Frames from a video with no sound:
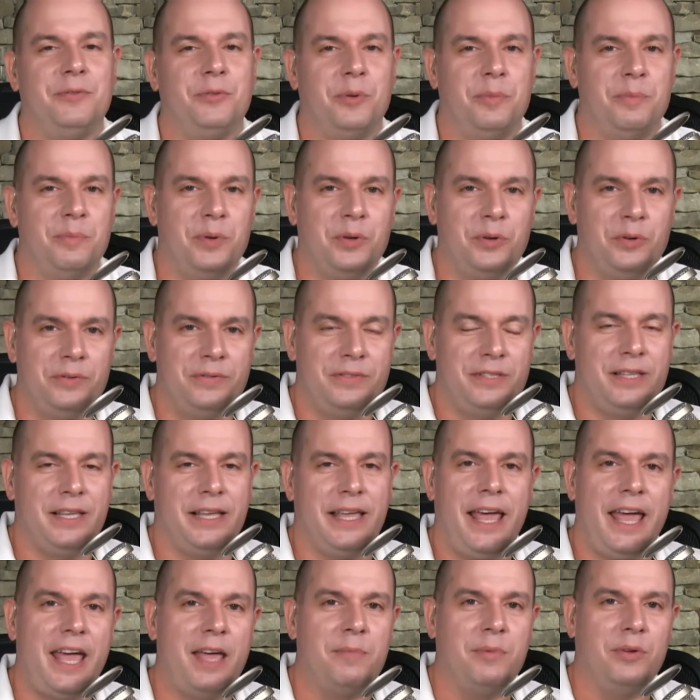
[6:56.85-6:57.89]
removes the
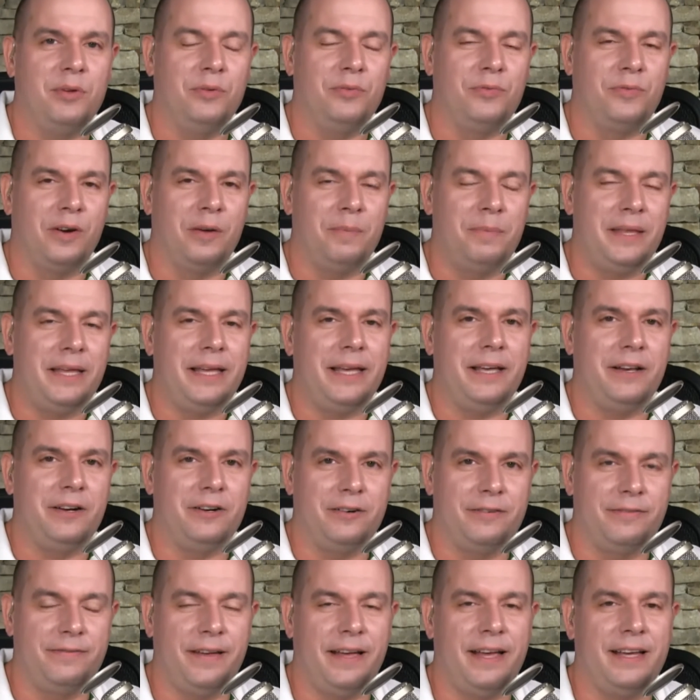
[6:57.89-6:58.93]
cable from the
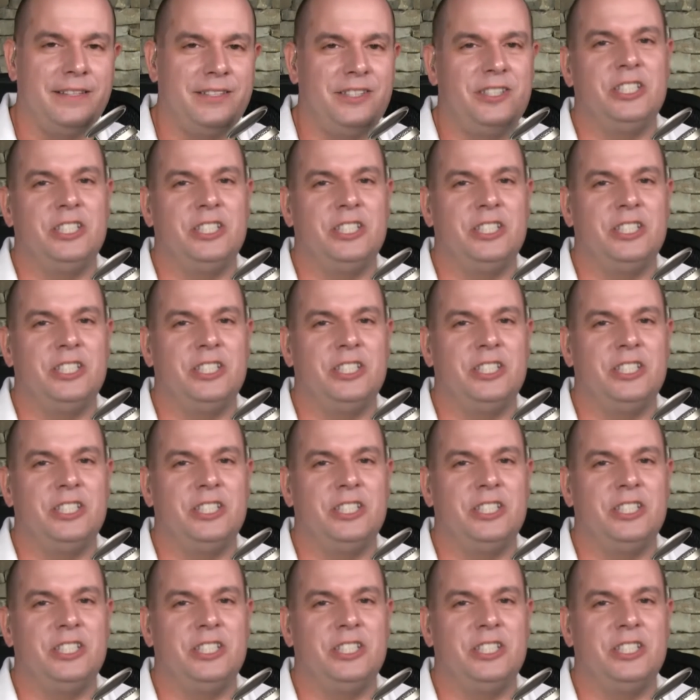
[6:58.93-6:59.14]
interface.